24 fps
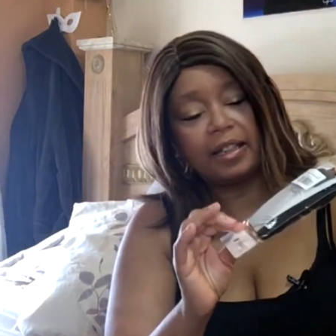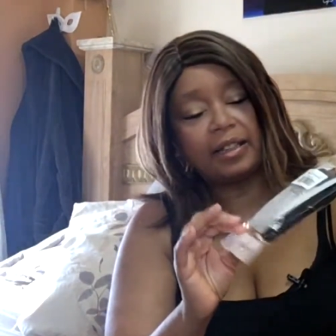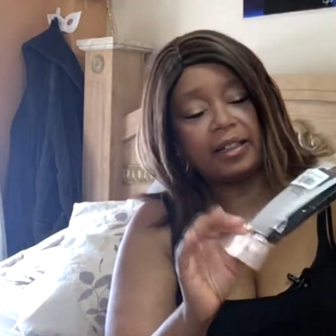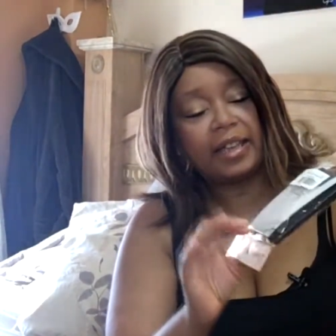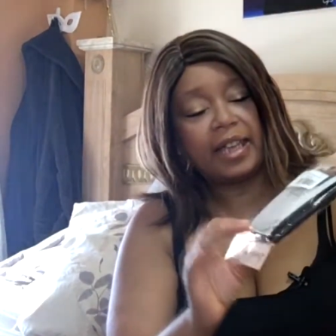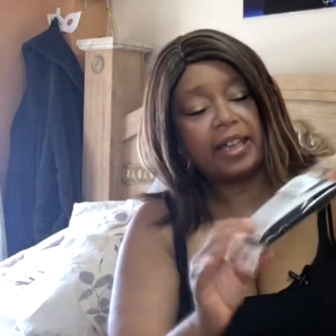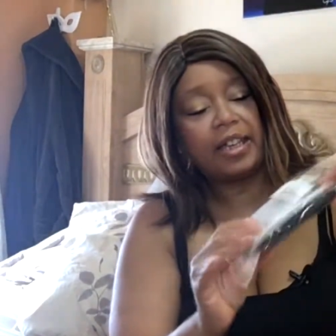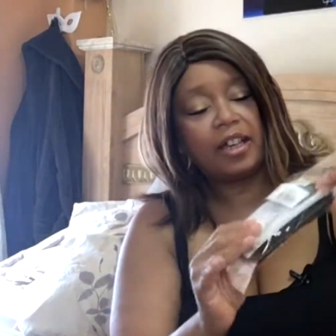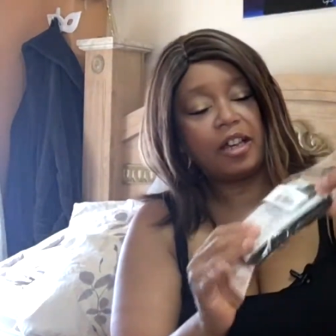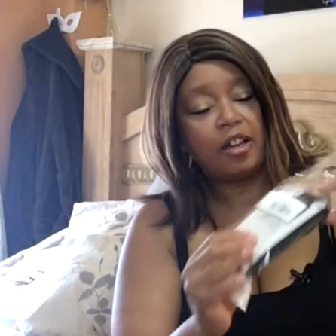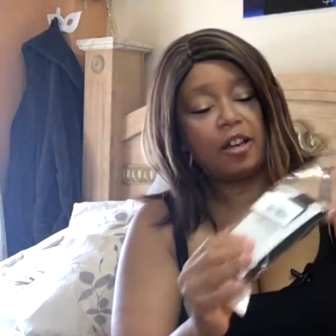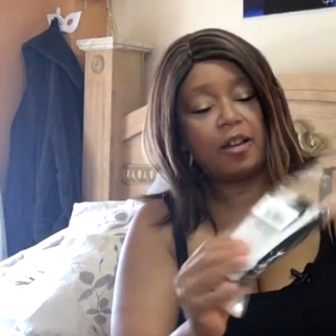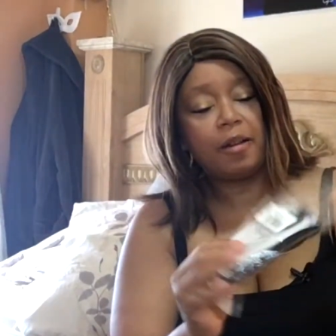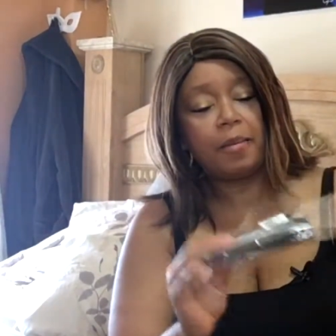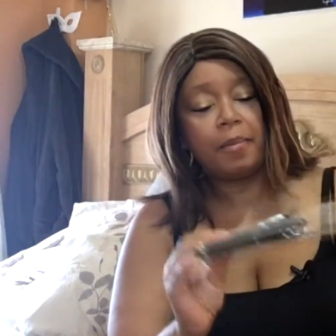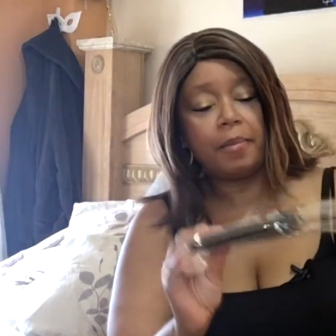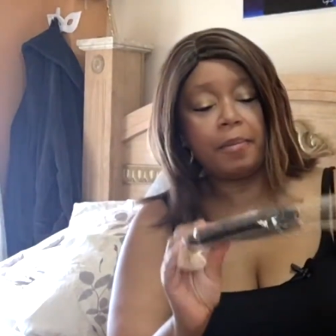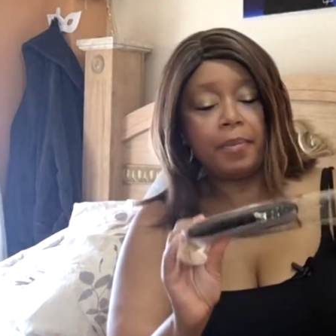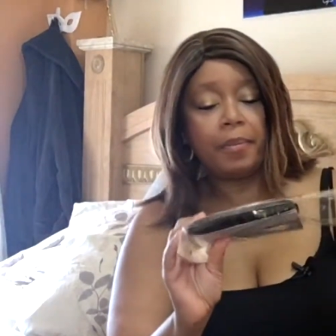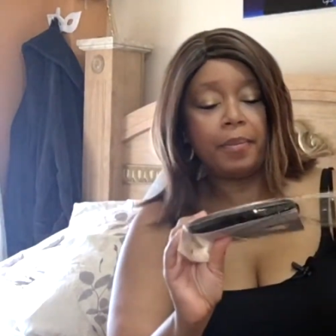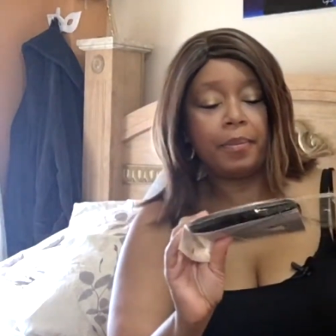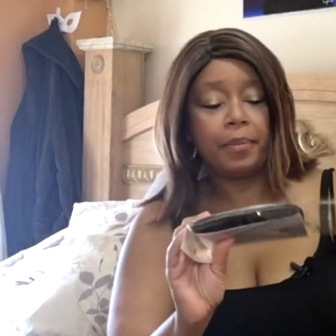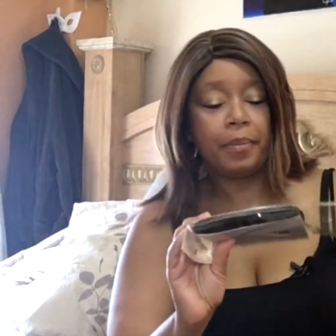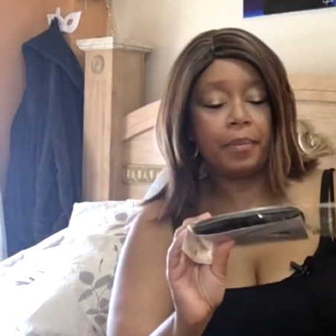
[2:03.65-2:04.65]
They
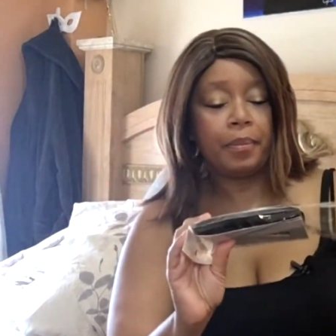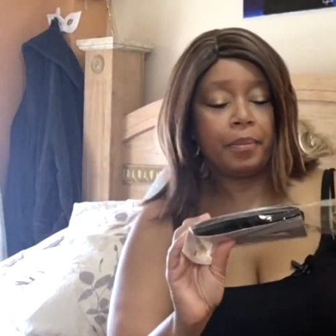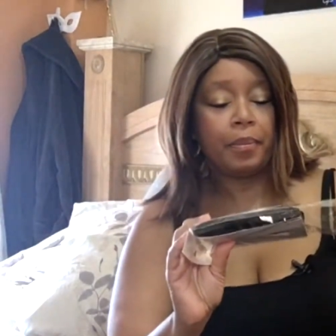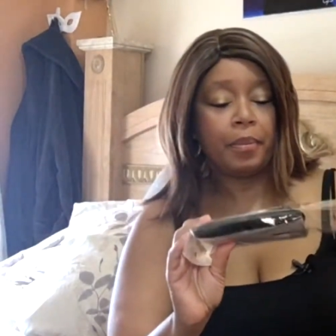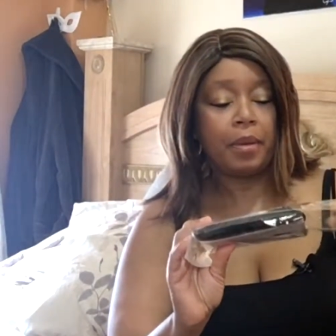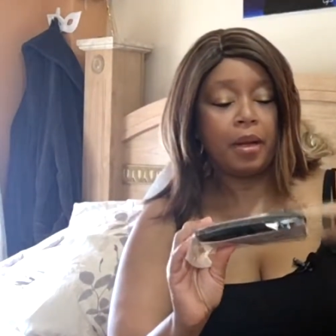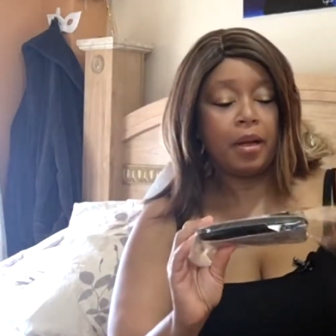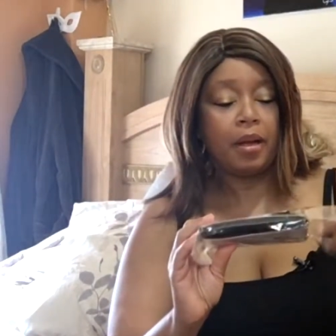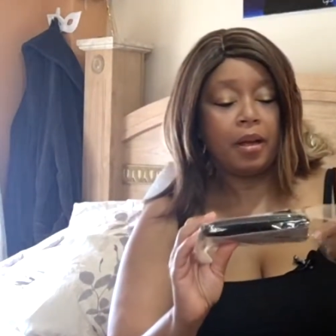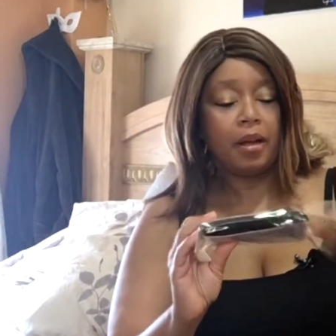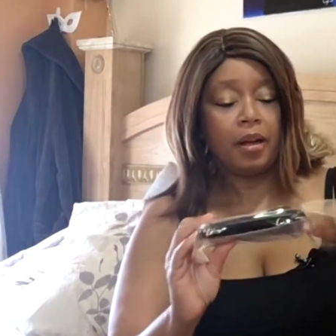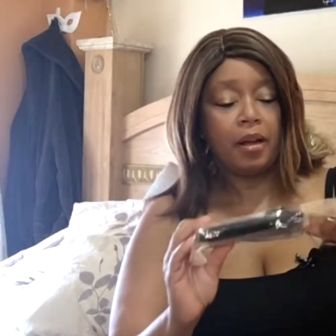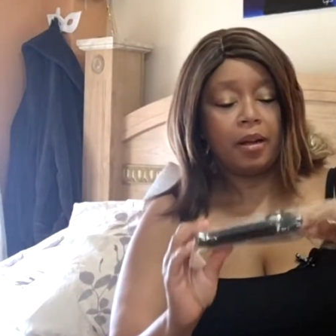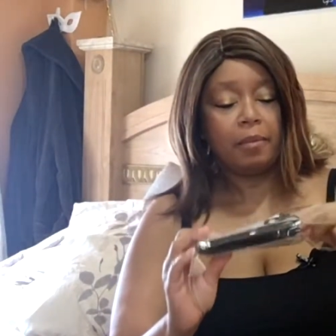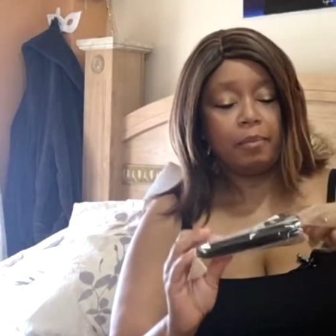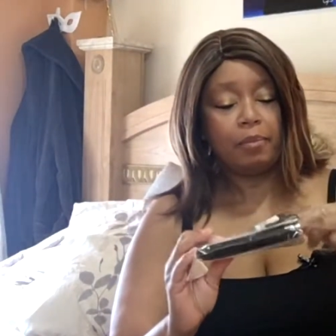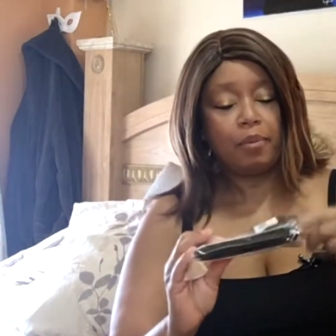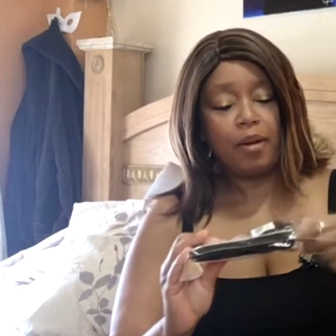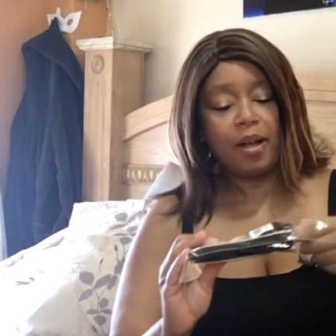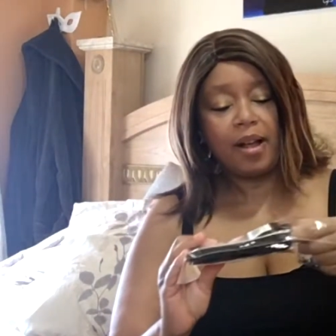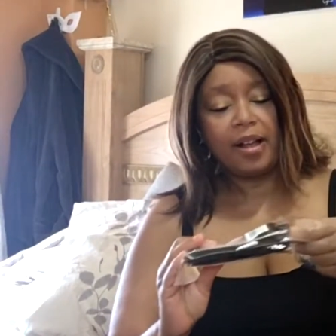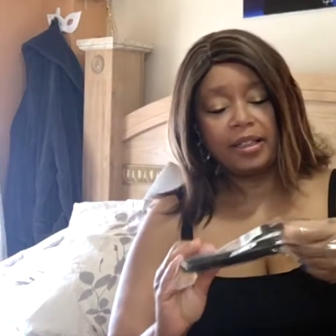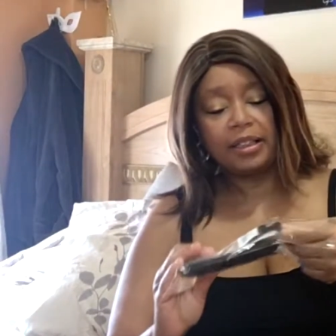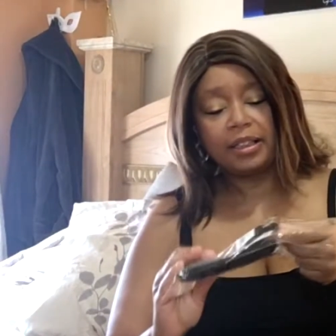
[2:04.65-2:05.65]
come
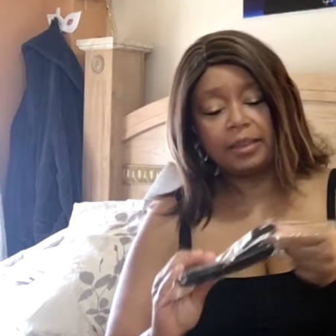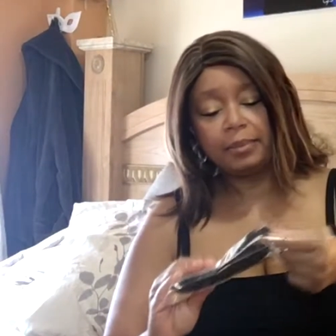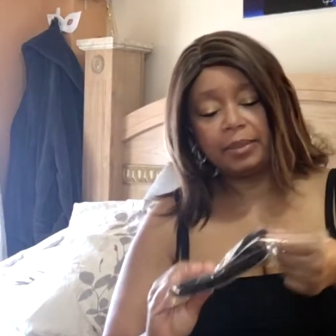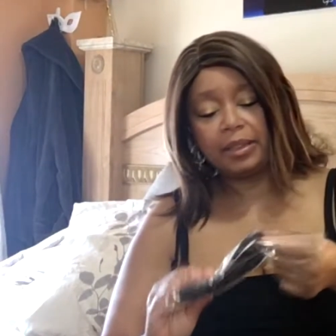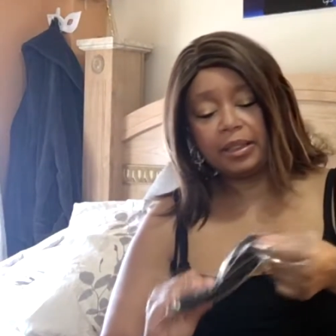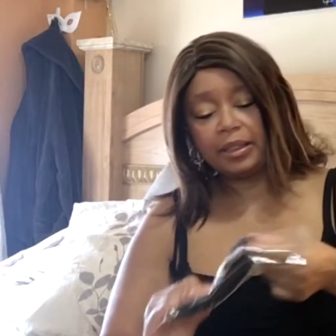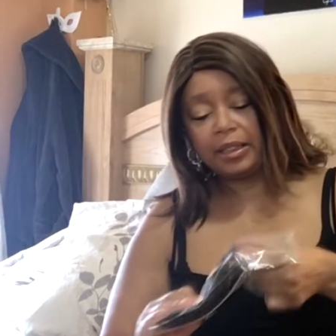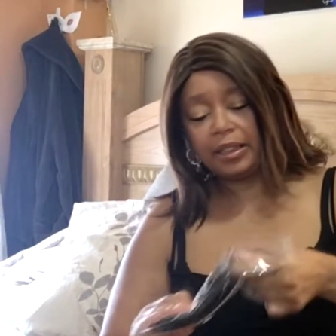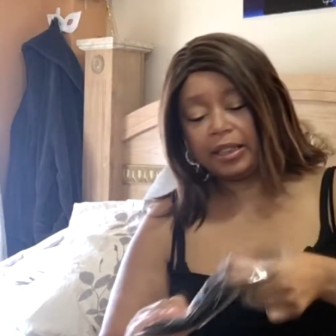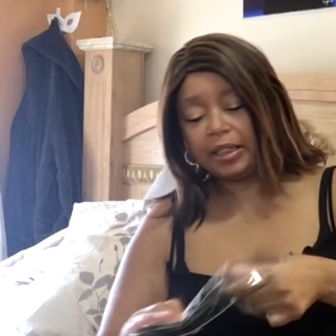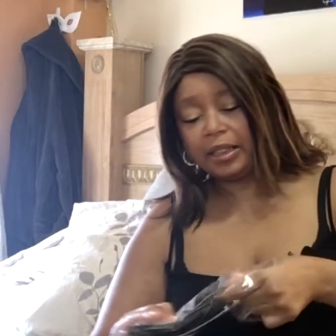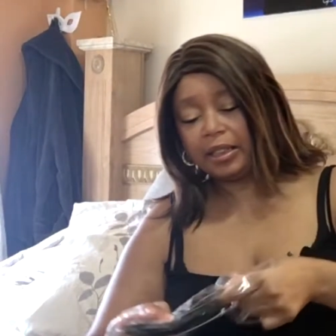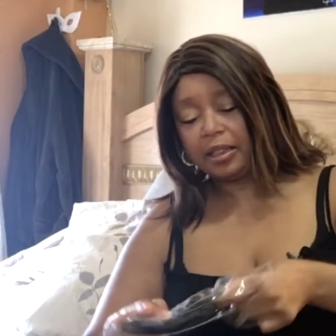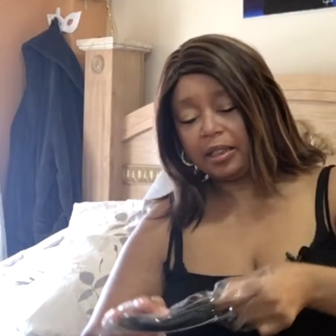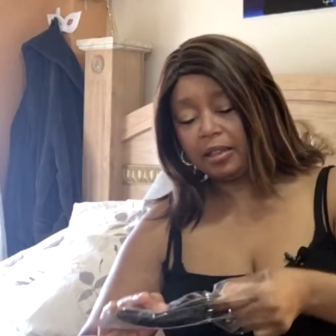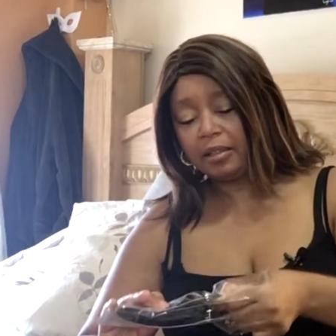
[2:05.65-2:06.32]
approximately,